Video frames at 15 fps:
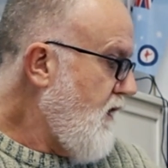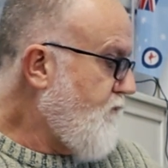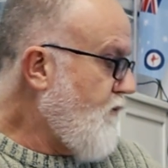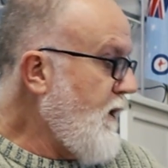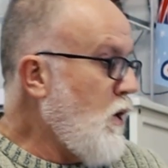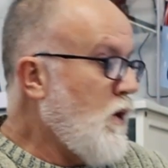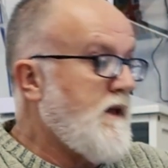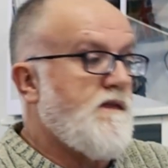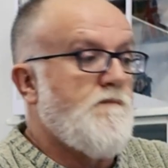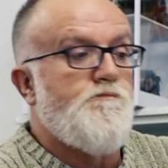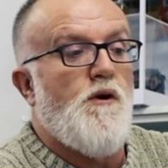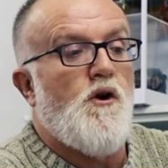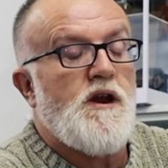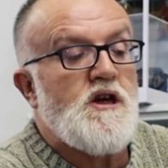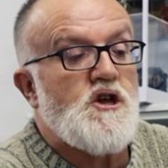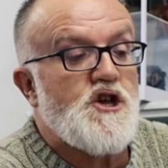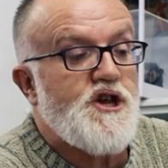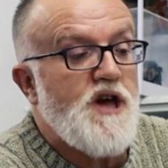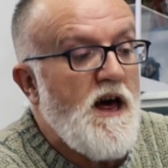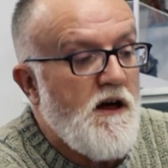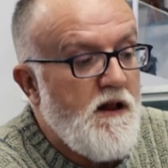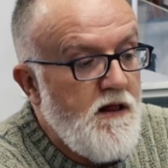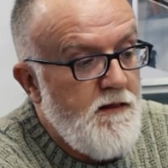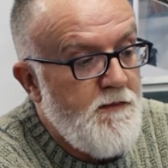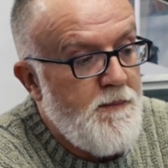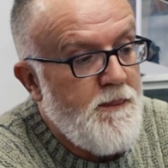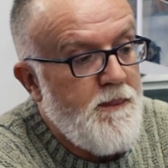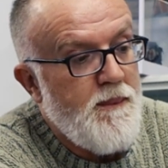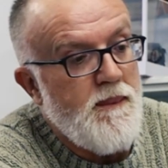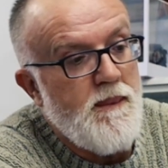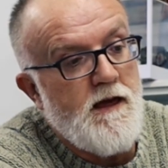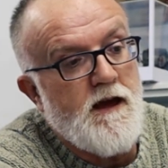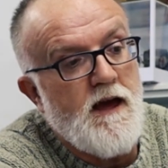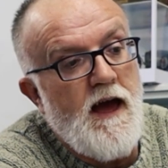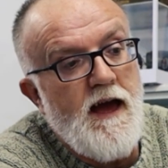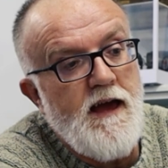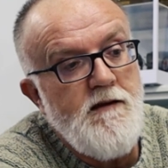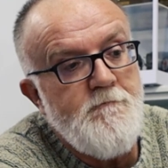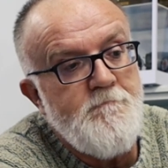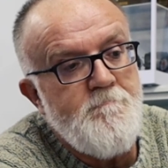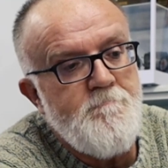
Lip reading: If we look at the body shell, okay,